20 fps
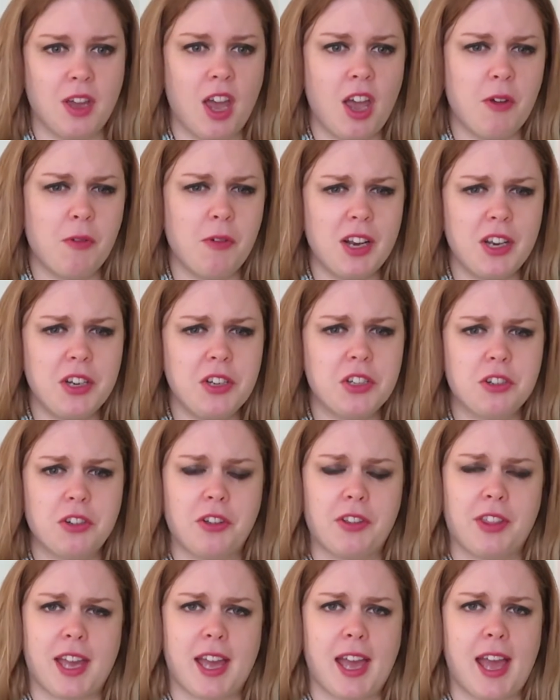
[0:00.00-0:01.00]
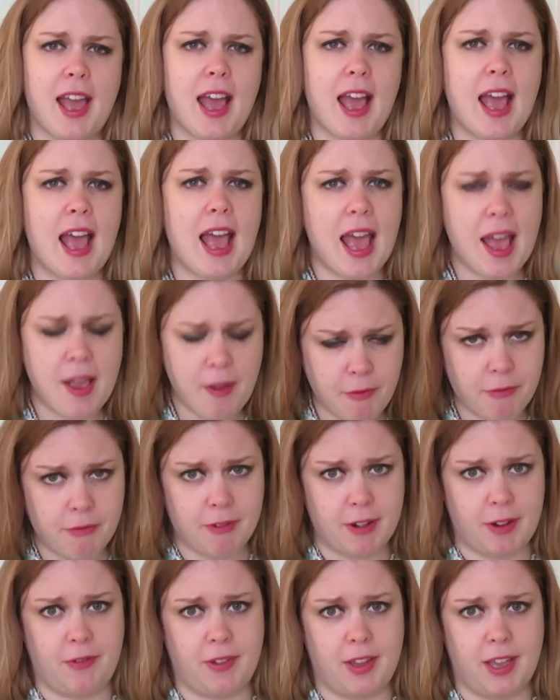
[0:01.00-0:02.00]
we'll ensure that
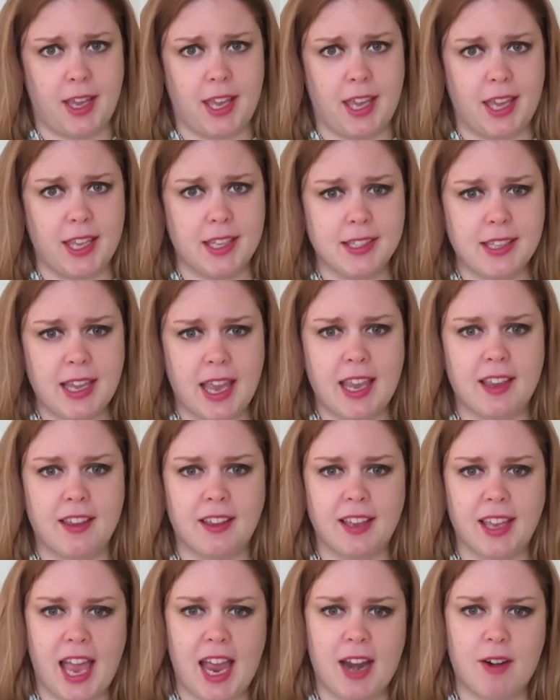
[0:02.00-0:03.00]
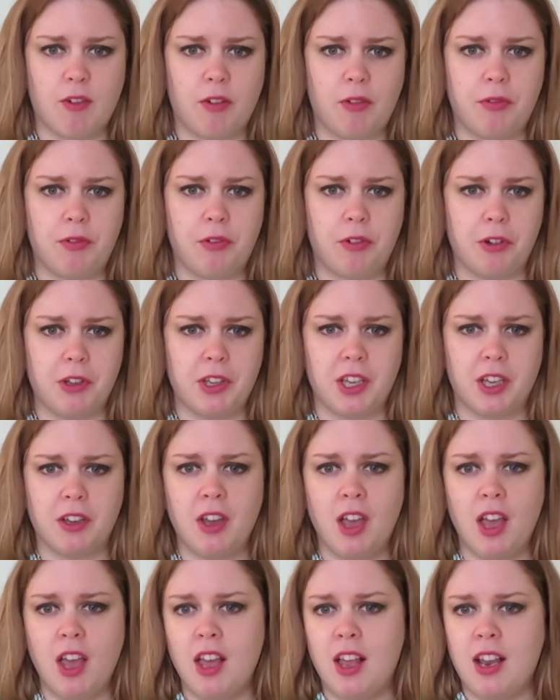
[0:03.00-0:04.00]
everything is taken care of for you,
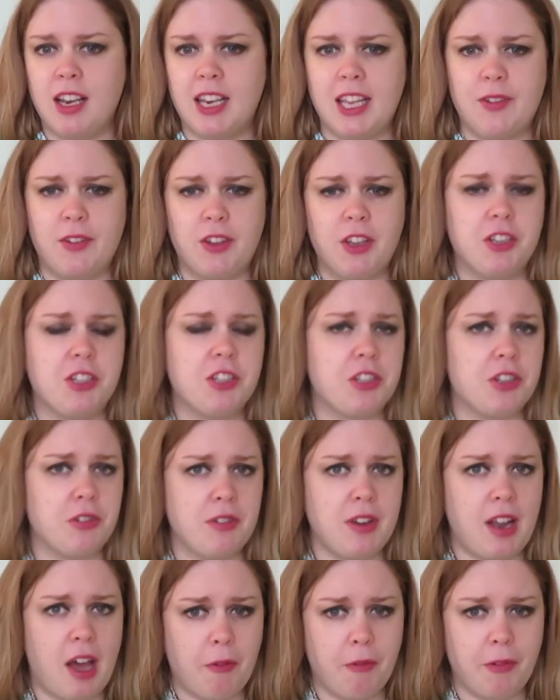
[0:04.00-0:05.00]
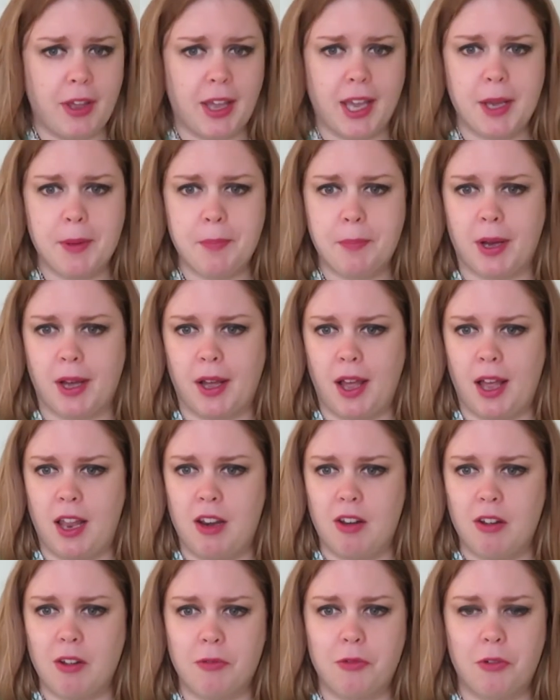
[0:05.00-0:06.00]
leaving you to do nothing but
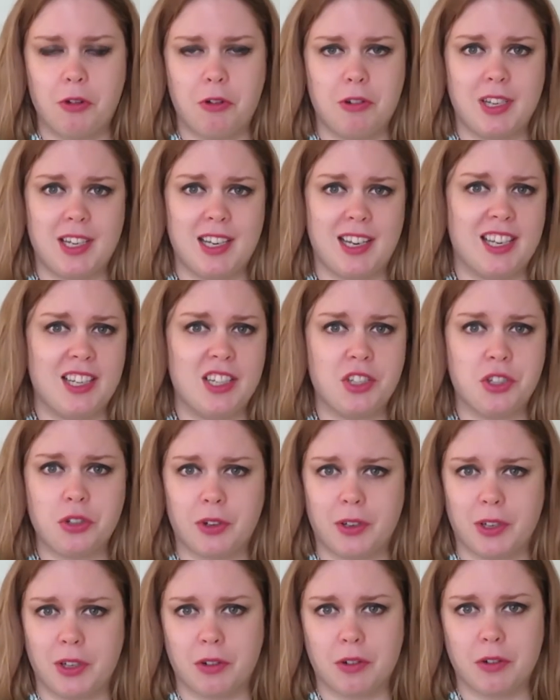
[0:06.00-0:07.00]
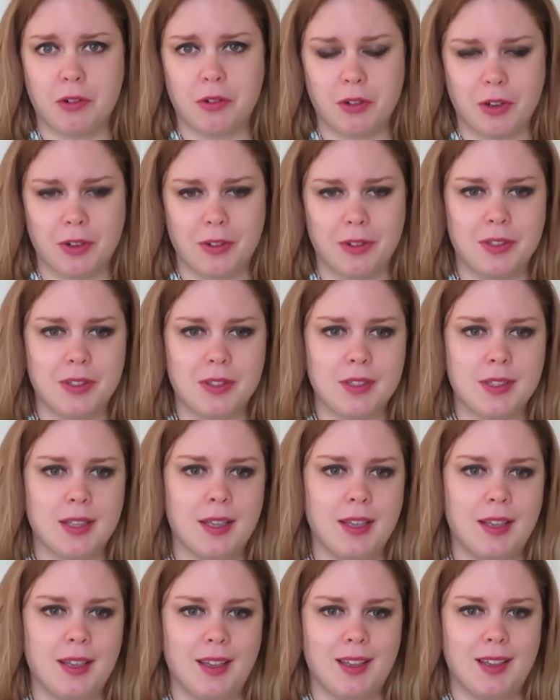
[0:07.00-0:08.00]
look forward and enjoy your cruise.
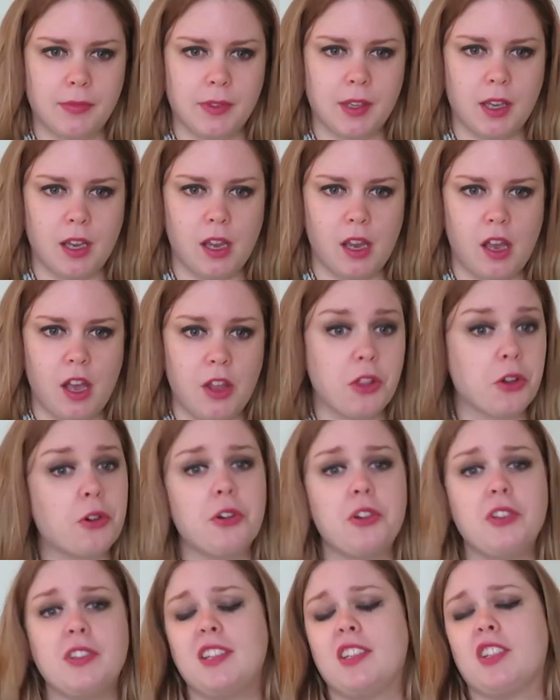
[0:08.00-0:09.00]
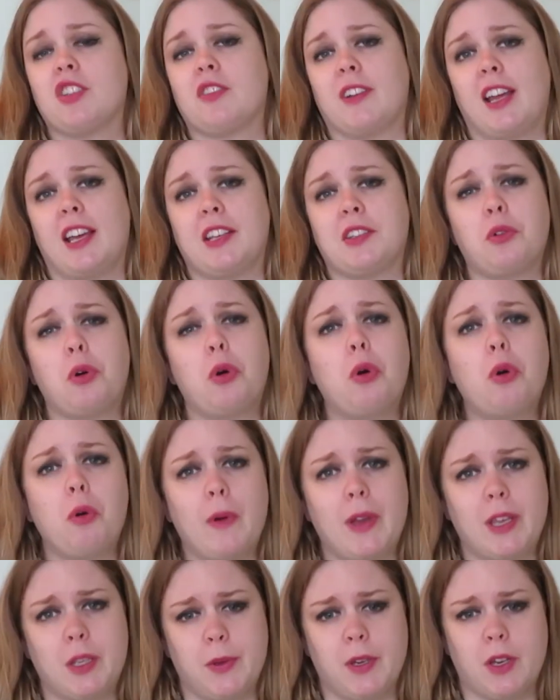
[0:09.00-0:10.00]
The cruise industry has
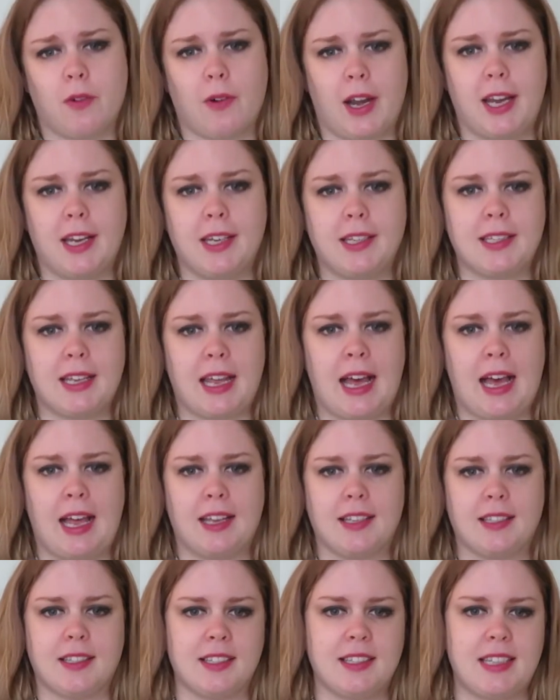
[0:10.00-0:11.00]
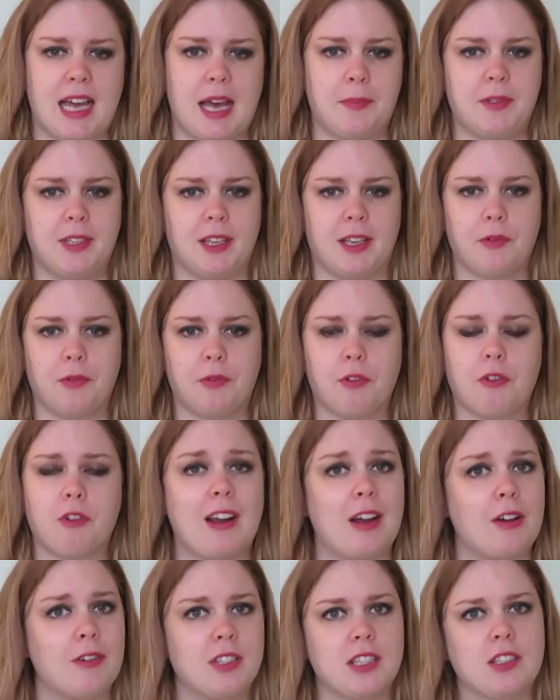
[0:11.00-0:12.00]
always been great at adapting
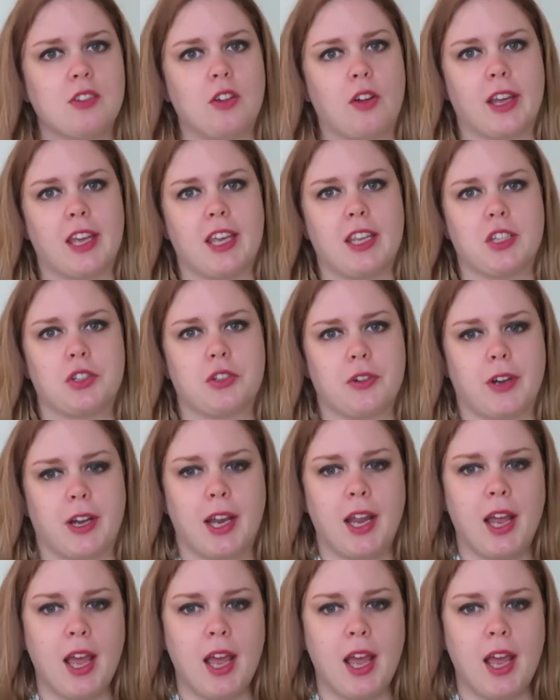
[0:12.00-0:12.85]
throughout its long history.